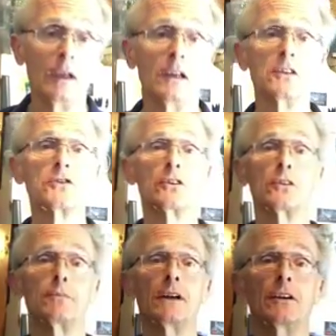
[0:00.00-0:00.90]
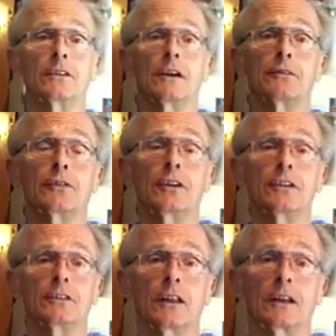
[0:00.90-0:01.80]
is the little paring knife right
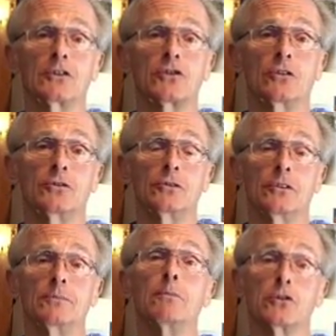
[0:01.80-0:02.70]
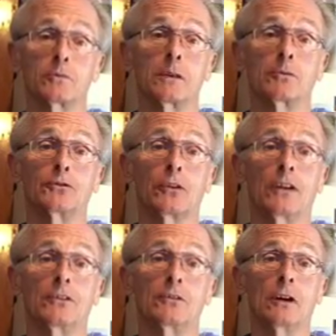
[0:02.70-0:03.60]
here, like I showed you that most people try
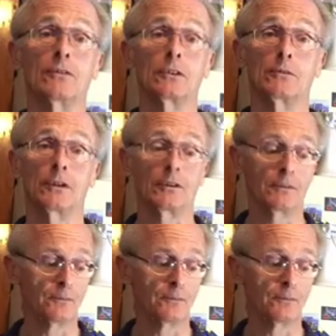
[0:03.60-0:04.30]
to do everything with.